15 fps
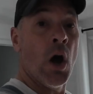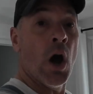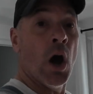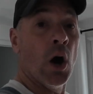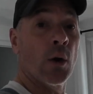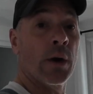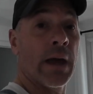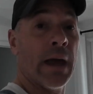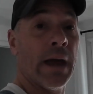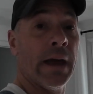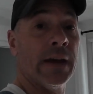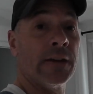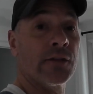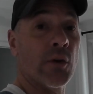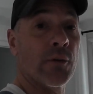
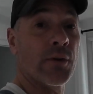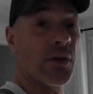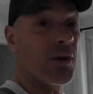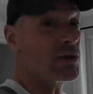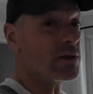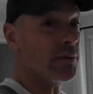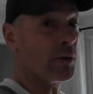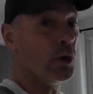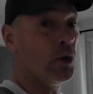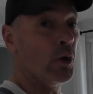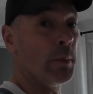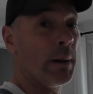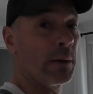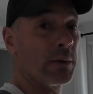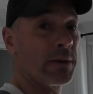Okay, so for those of you
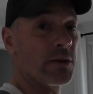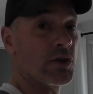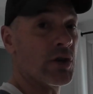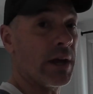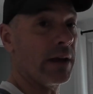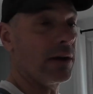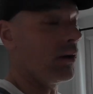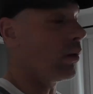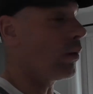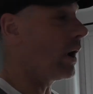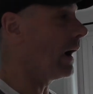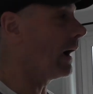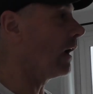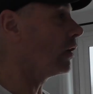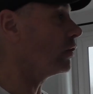who've been with the channel a
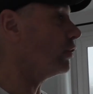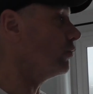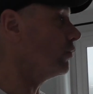while, you